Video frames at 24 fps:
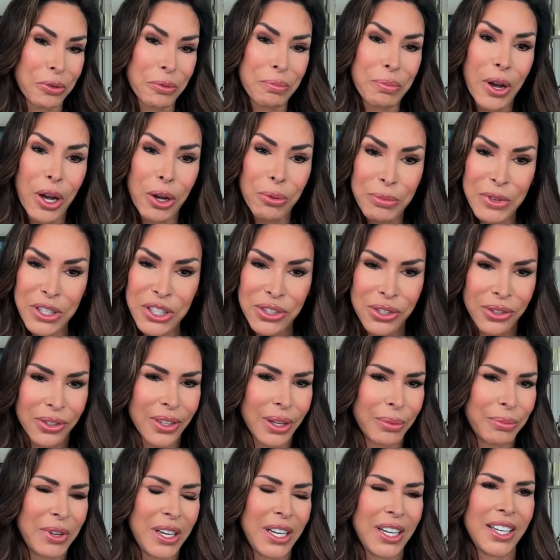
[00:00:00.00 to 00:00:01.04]
of Paul Mitchell. I
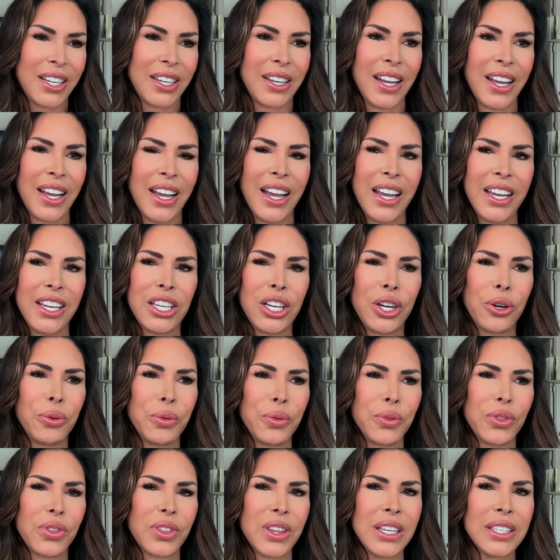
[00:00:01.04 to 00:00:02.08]
mean,
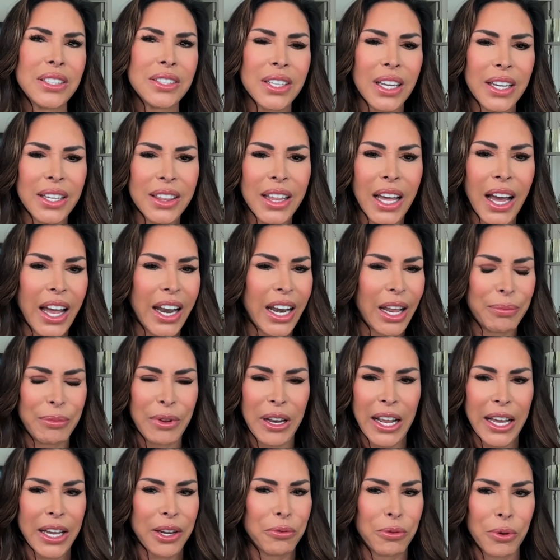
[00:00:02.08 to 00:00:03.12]
things like that. I mean,
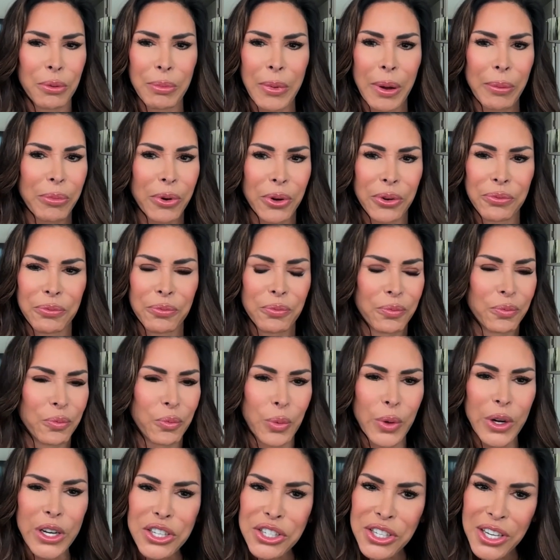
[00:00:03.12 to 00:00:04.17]
I can remember
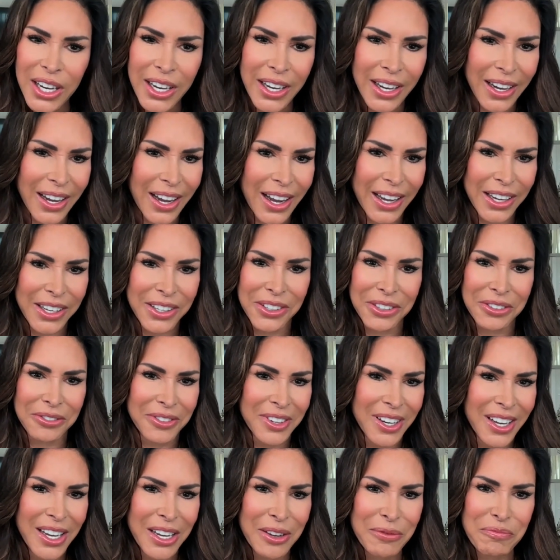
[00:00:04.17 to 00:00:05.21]
wishing I could
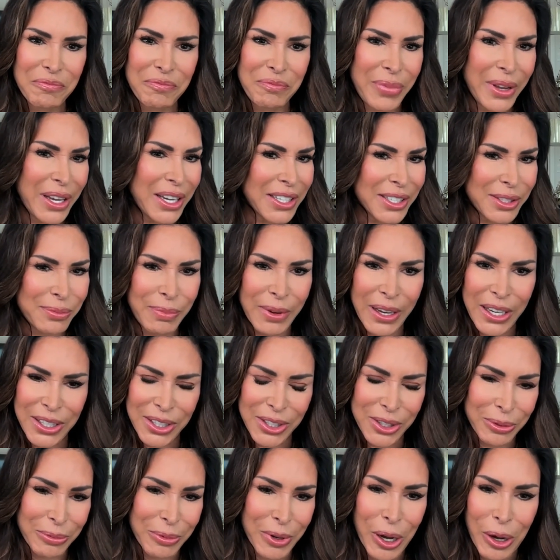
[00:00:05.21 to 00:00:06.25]
be as big as
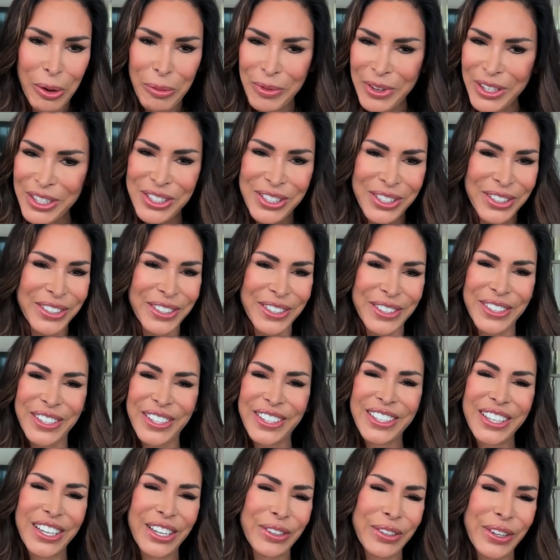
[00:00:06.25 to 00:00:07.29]
a Paul Mitchell, or
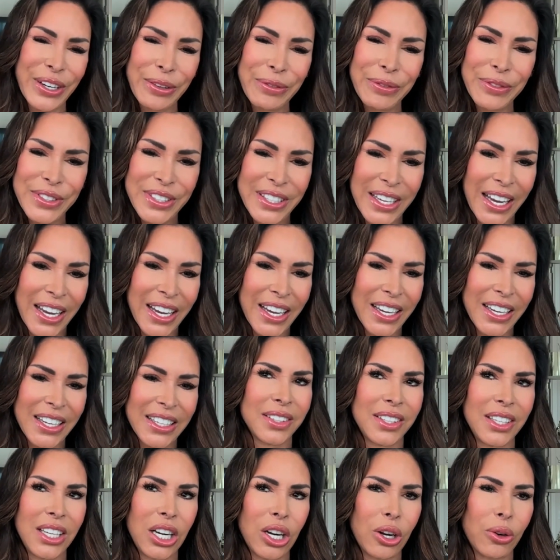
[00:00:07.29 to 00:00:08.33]
you know what I'm saying?
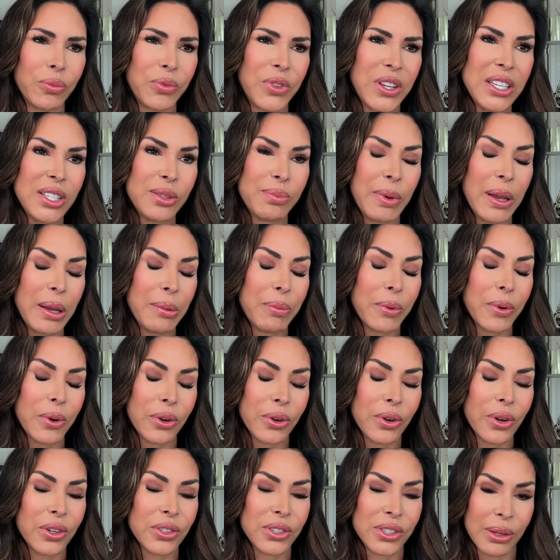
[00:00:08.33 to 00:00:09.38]
These people
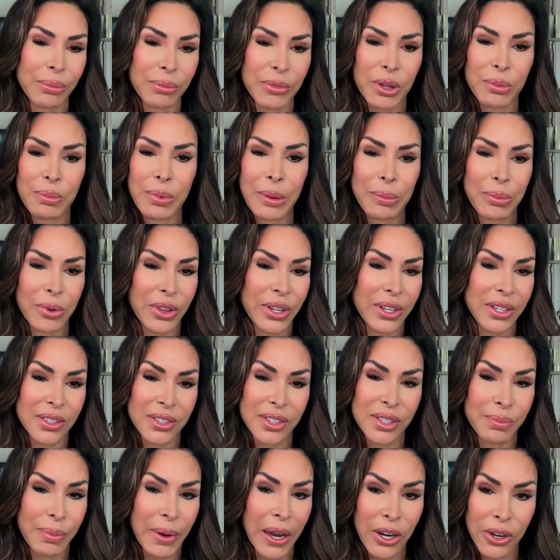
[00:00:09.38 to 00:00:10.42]
are some of the people that
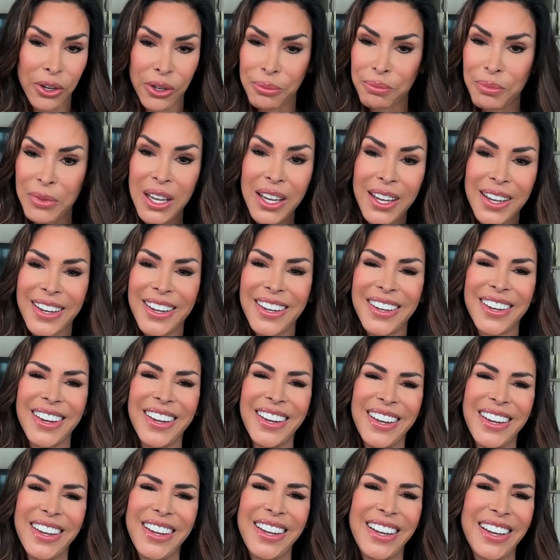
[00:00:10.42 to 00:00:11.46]
inspired me.
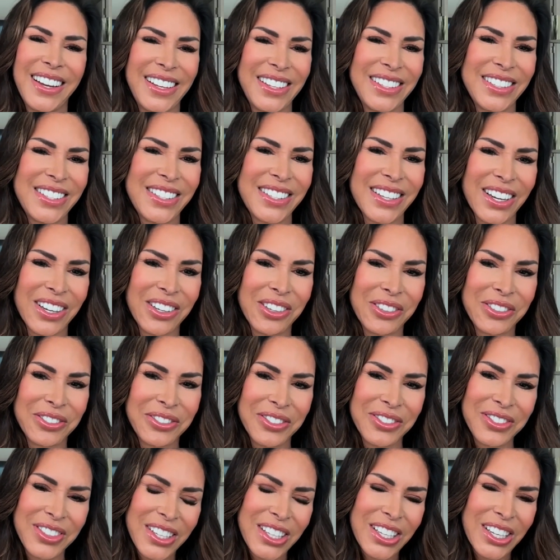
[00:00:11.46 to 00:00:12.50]
And so,
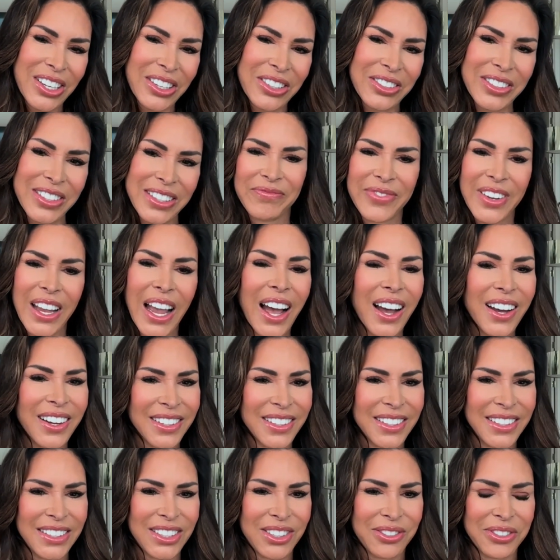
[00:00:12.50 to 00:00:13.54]

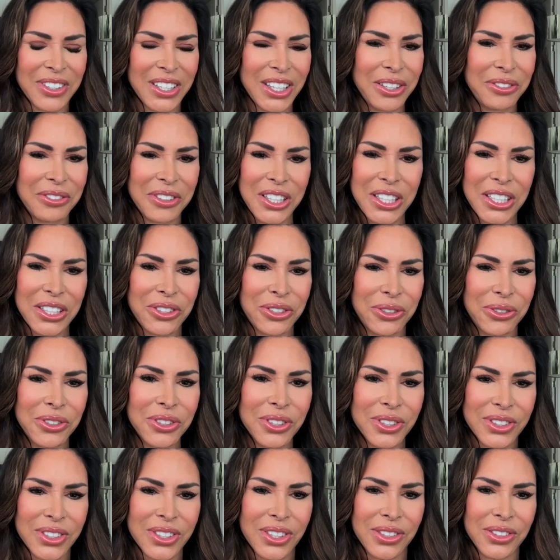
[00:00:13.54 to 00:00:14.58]
it's really, really
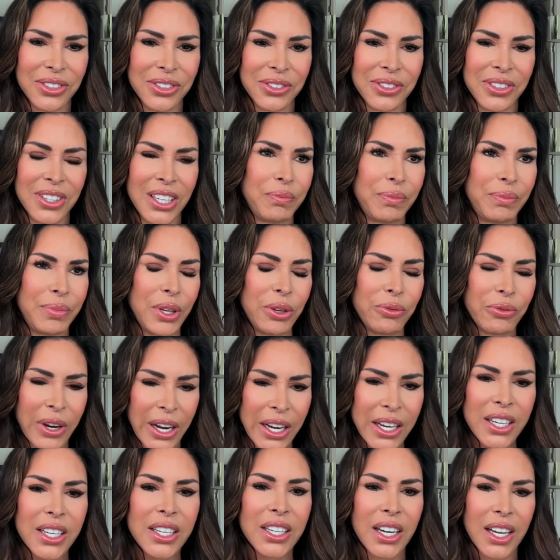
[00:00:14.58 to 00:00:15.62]
cool to be
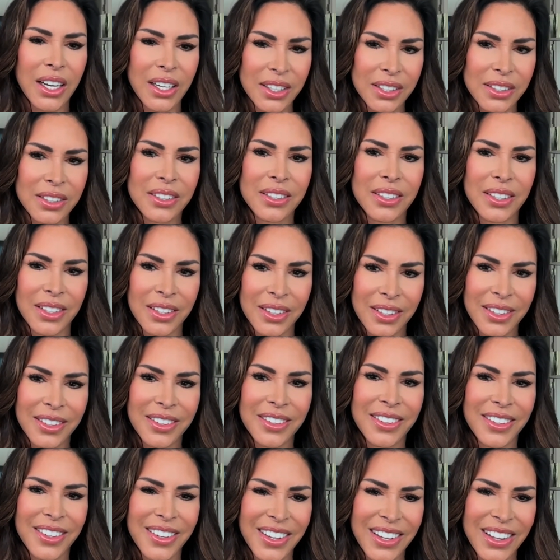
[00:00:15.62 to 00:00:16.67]
recognized
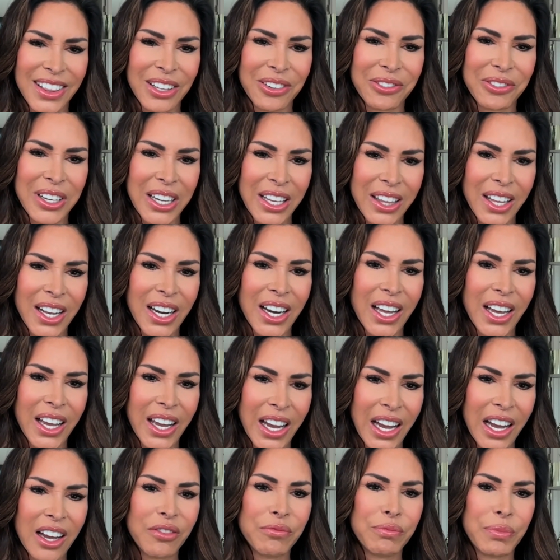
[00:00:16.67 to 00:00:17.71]
in the way that I
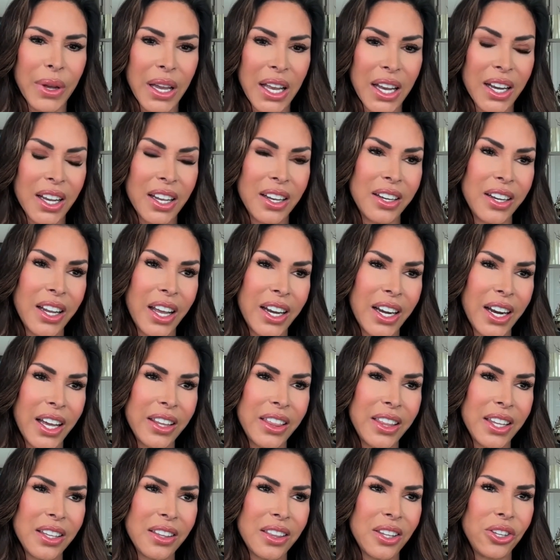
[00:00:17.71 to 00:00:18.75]
have been. And I
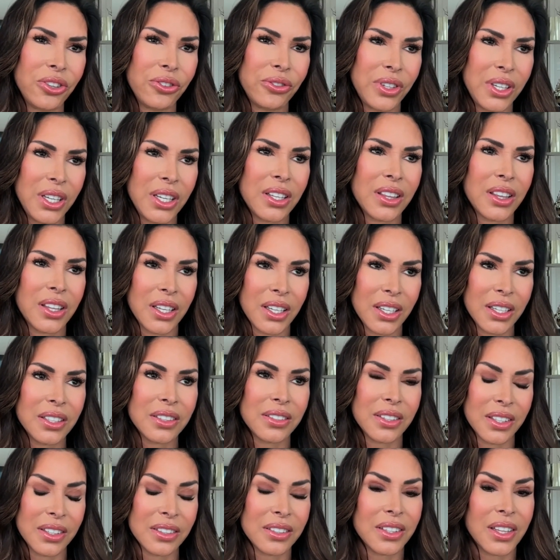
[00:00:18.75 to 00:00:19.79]
think the unique thing
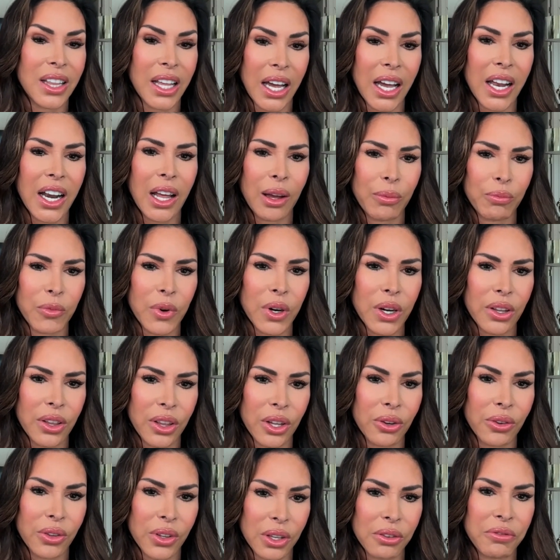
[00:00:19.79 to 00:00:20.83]
is that I'm one of the
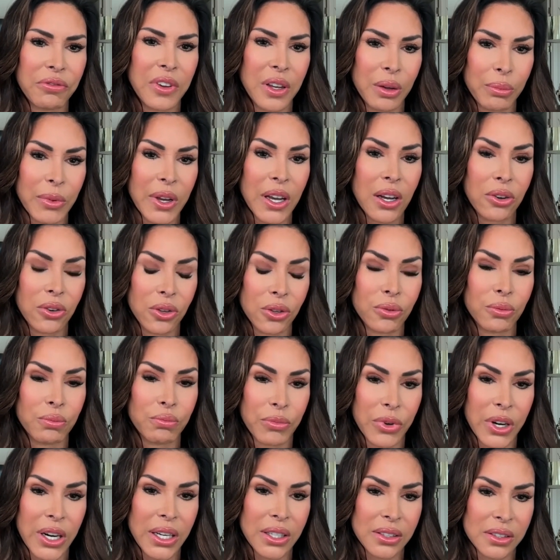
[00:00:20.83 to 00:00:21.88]
only female owned
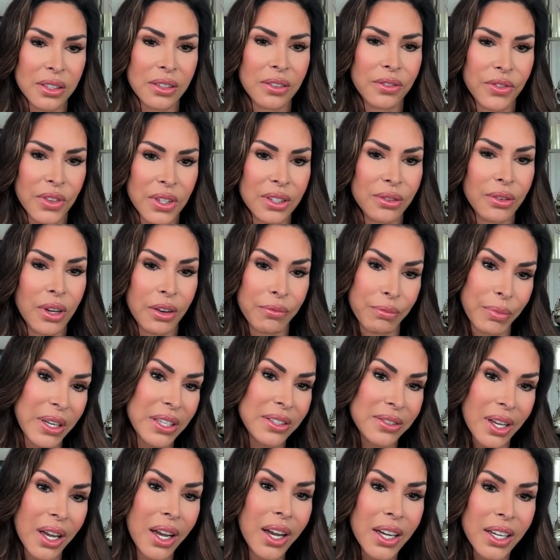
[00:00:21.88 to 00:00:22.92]
brands of my
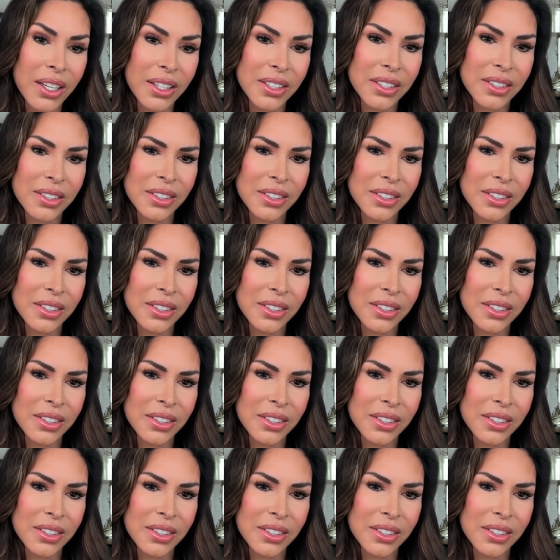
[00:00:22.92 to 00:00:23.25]
size.